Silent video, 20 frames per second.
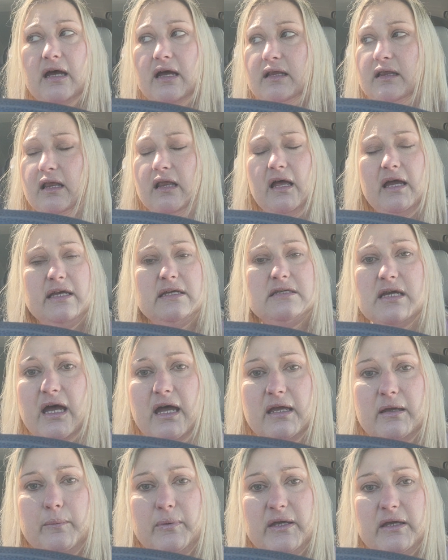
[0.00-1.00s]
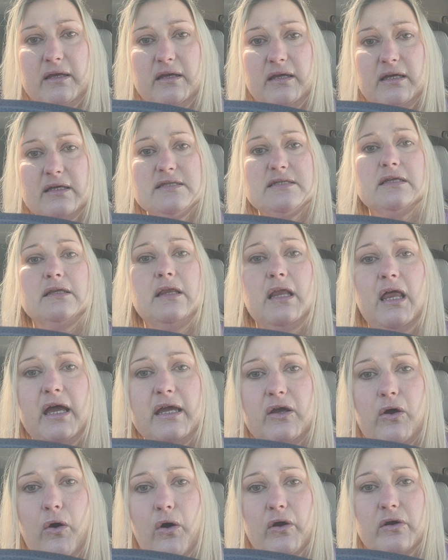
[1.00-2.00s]
like diabetes,
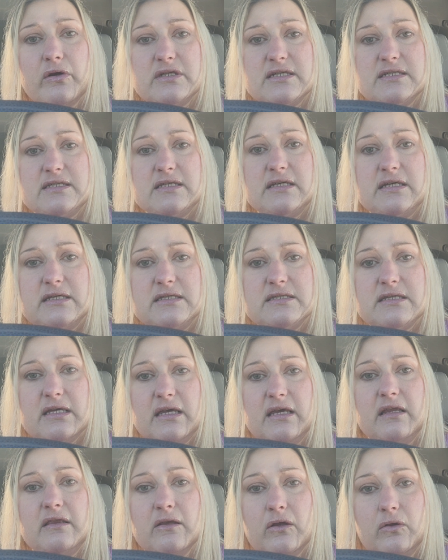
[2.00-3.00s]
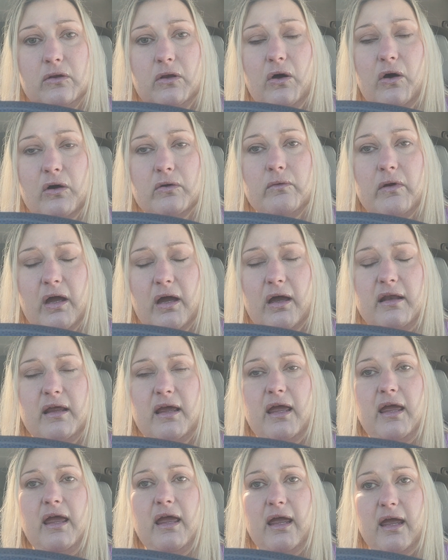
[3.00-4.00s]
like heart disease in the long
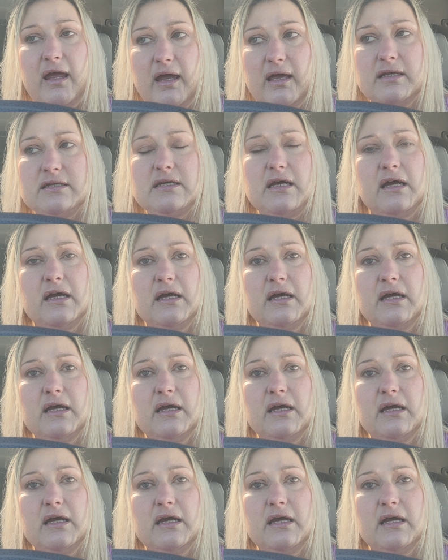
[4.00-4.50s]
run. And